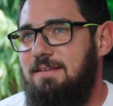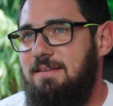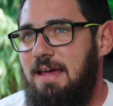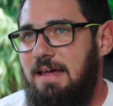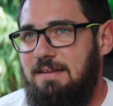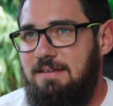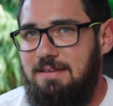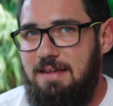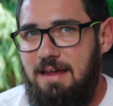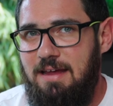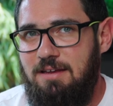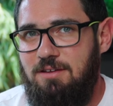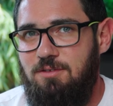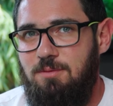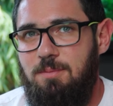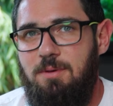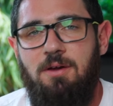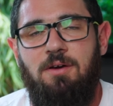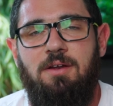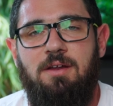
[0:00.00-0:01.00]
that day, to
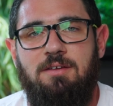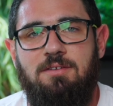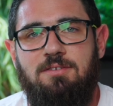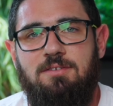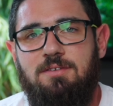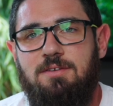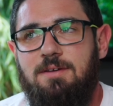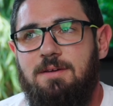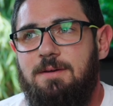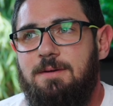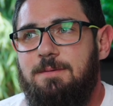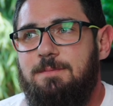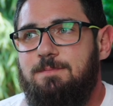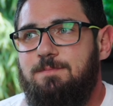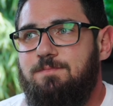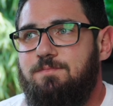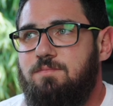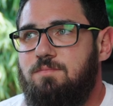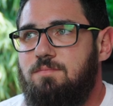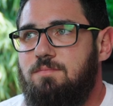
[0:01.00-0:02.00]
be honest.
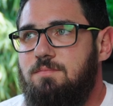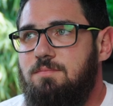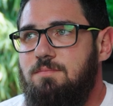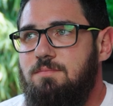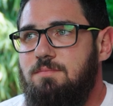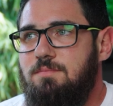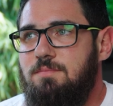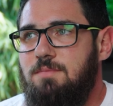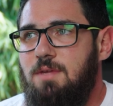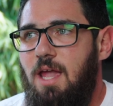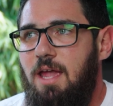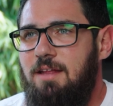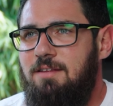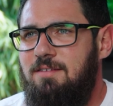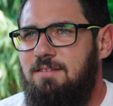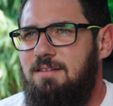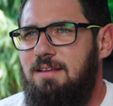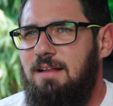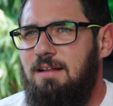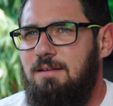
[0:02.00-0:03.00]
It's
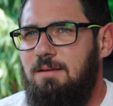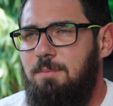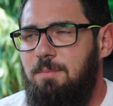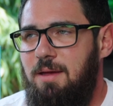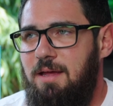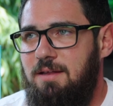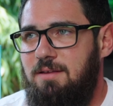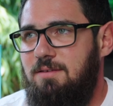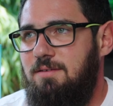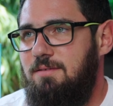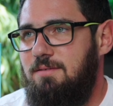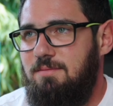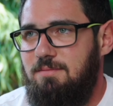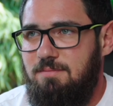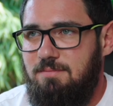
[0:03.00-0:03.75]
still a bit,